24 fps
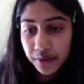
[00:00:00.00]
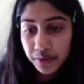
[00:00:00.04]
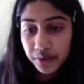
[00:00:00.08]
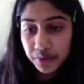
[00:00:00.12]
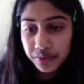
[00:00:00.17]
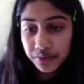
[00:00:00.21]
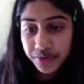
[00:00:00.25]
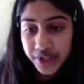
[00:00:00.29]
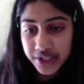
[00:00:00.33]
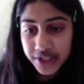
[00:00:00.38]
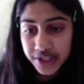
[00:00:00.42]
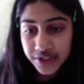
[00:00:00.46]

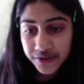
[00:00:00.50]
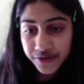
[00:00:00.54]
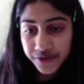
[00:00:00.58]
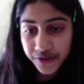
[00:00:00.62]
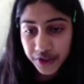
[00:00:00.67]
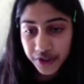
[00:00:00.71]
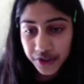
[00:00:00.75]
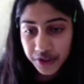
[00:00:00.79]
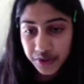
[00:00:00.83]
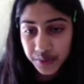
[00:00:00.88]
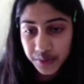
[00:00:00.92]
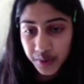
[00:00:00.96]
this
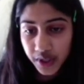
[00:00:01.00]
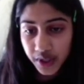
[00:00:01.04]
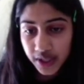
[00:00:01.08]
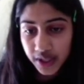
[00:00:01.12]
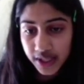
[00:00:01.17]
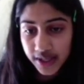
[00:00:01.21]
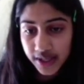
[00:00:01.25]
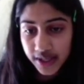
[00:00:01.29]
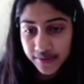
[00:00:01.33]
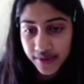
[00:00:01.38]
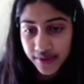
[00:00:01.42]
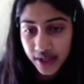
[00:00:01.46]
first one
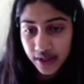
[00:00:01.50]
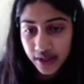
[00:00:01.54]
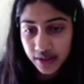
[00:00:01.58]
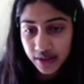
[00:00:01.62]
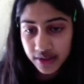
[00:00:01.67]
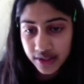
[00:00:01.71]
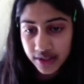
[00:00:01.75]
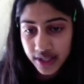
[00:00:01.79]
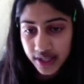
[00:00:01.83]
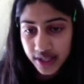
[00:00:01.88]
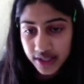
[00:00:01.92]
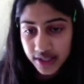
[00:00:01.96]
and then
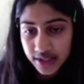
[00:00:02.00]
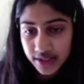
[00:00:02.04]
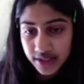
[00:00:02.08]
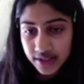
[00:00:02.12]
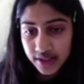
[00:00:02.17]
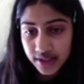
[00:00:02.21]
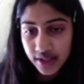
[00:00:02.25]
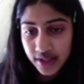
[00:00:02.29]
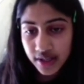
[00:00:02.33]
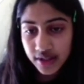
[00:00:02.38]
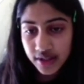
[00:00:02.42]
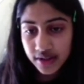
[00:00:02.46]
this,
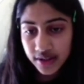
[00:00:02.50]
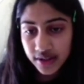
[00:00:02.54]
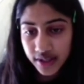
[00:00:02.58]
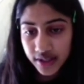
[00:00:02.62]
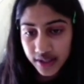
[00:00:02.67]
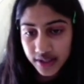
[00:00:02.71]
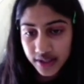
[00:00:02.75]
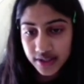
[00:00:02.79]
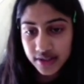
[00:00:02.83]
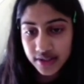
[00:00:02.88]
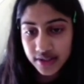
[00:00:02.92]
this,